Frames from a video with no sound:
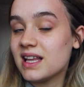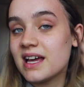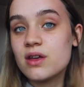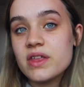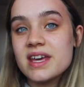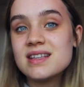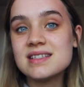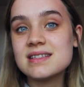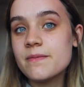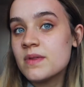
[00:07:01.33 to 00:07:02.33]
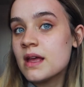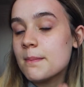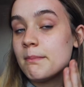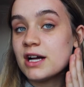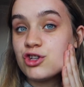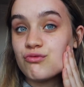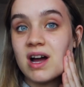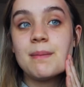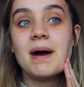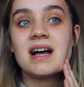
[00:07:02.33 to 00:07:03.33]
like this. My
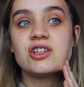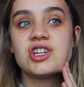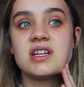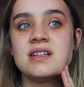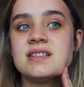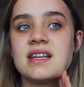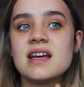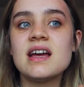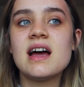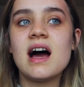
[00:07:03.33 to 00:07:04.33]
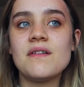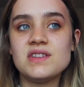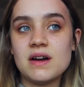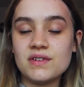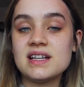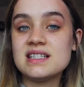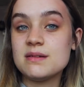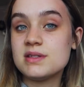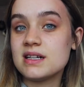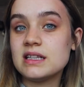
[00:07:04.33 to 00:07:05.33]
dry patches have definitely
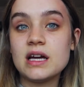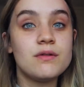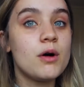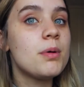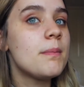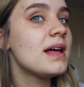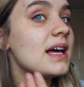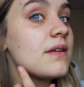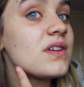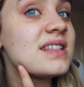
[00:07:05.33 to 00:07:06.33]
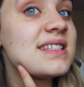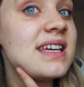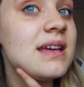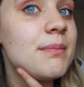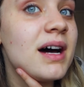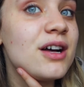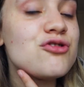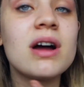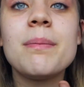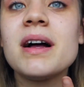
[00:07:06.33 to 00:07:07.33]
seemed to clear up a bit. Like if you can see my
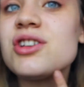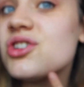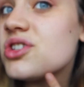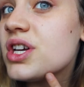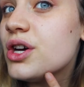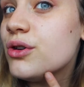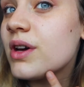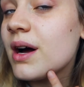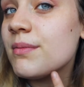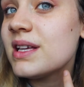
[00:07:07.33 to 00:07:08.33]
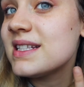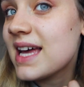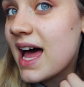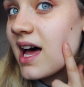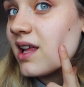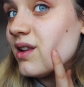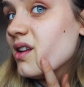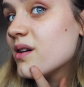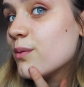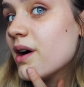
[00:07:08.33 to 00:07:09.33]
dry patches, you can't really tell
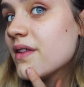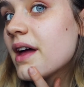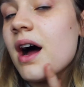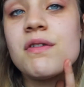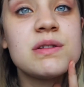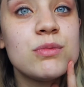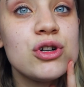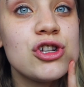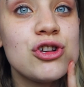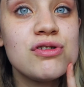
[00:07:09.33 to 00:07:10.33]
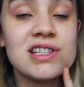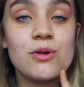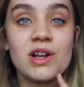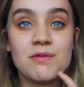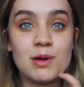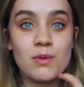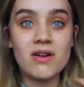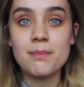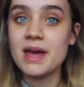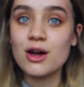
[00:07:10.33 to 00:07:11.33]
where they are as much, and usually when I've been
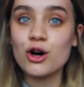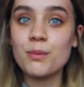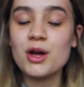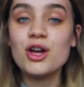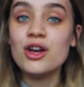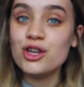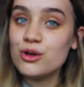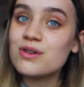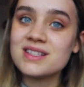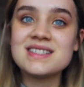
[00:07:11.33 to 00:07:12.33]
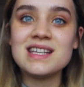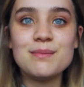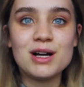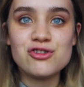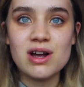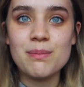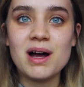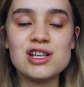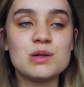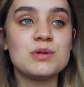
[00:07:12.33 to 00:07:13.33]
wearing makeup you can see my dry
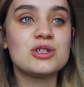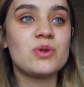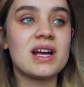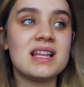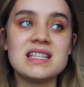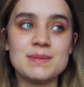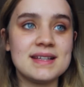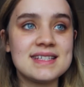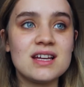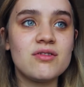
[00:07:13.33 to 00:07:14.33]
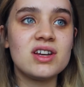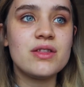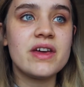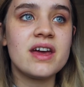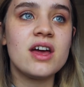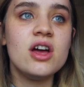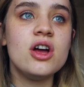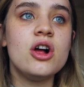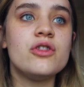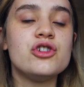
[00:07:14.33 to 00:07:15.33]
patches because when I cleanse my skin or anything
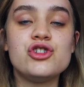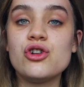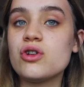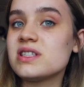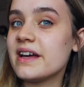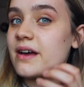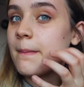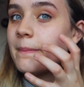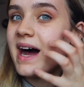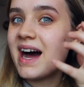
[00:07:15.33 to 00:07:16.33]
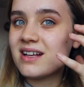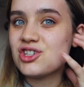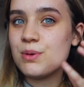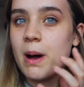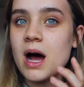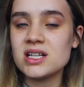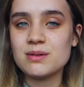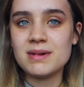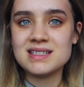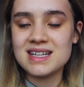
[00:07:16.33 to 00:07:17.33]
there's just like patchy parts
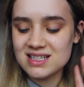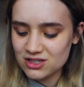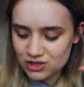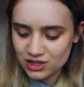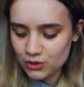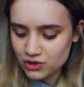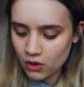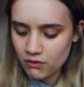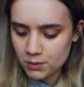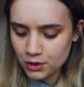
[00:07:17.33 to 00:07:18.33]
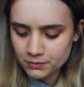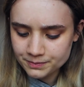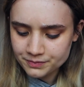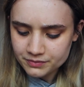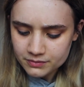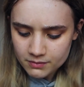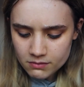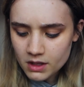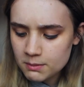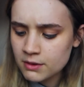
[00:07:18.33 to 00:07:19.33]
on my skin and it just looks horrible.
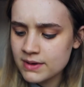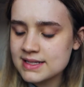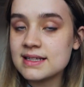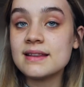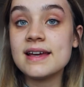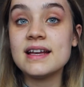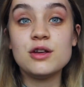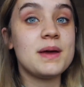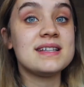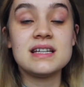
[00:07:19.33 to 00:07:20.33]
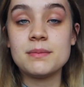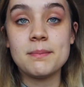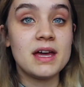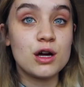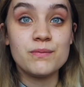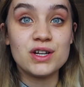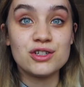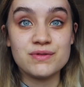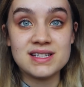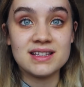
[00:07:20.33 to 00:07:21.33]
But recently, and you'll be able to see in my makeup
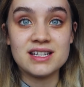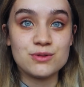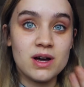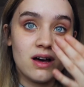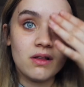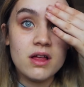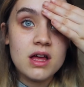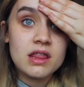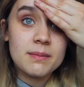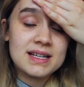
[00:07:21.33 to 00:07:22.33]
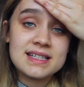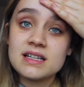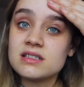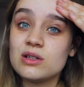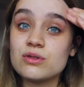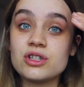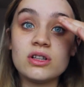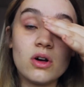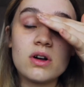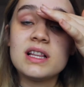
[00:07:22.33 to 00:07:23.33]
videos recently as well, that my skin has looked a
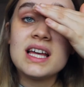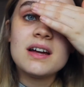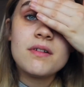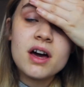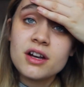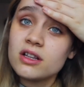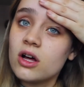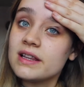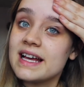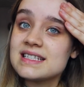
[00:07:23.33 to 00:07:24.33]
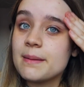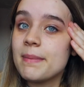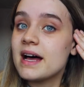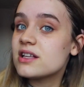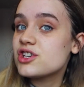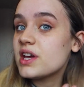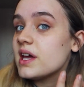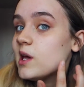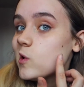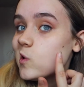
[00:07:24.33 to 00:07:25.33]
lot clearer and a lot less patchy.